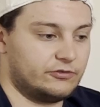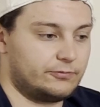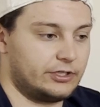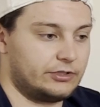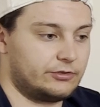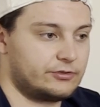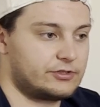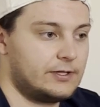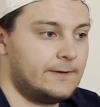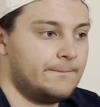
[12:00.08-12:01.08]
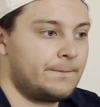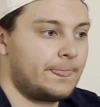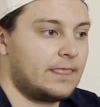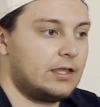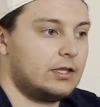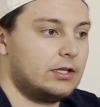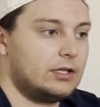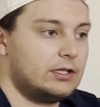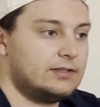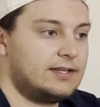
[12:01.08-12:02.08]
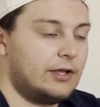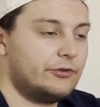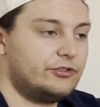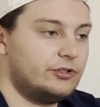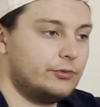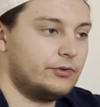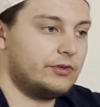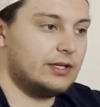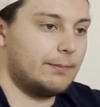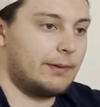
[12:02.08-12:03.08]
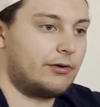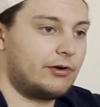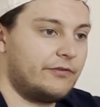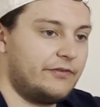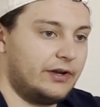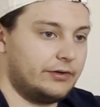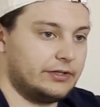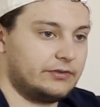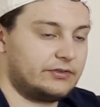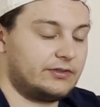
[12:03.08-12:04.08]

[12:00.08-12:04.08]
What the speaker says: of predictors, tells you the amount of variance,